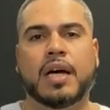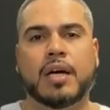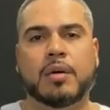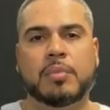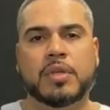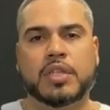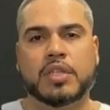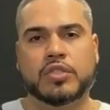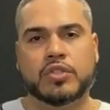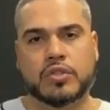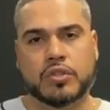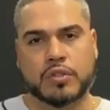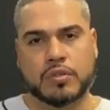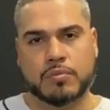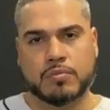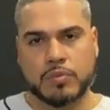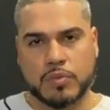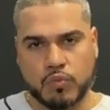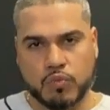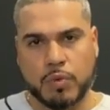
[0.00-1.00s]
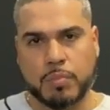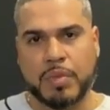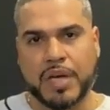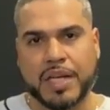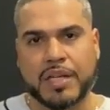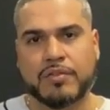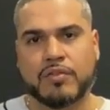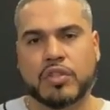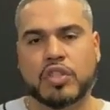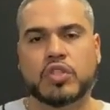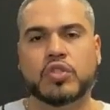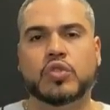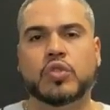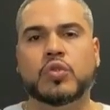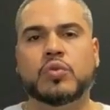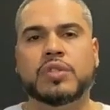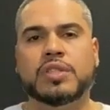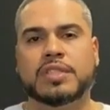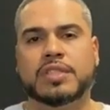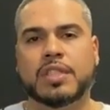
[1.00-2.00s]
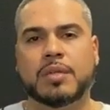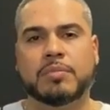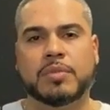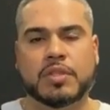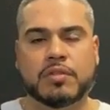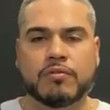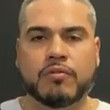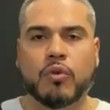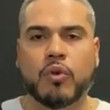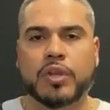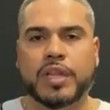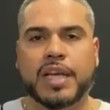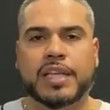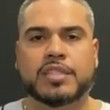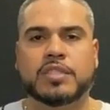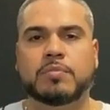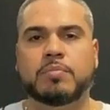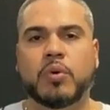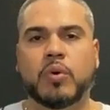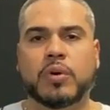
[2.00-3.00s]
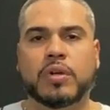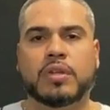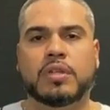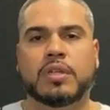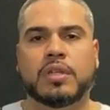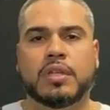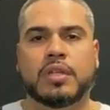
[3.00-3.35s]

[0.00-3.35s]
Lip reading: because you're repetitively doing something for that sport.